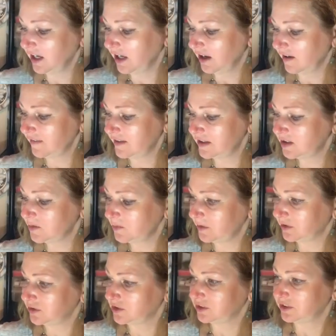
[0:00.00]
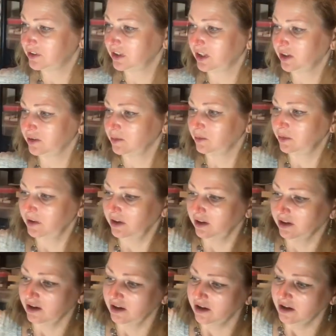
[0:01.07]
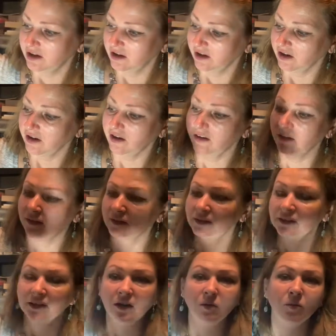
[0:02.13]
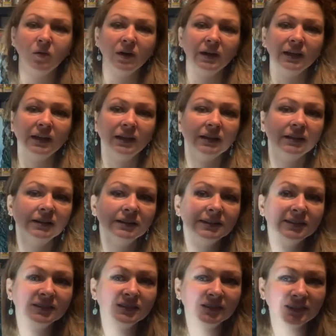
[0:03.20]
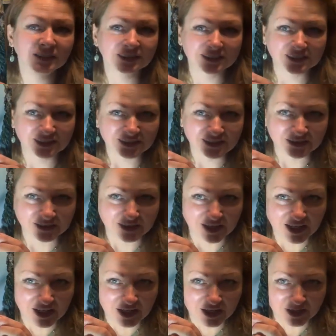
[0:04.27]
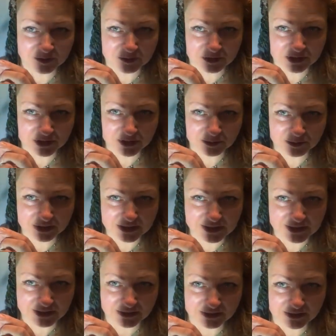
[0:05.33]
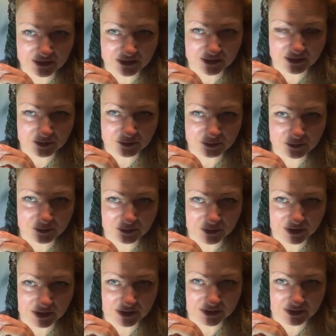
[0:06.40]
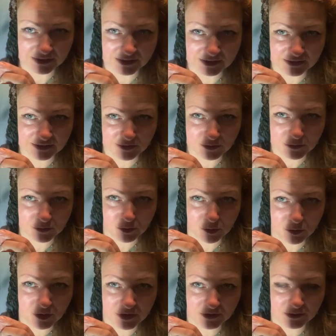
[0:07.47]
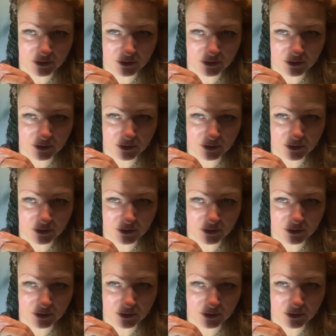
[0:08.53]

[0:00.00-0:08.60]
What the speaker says: this picture can be Hawaii, because it's pretty big and full of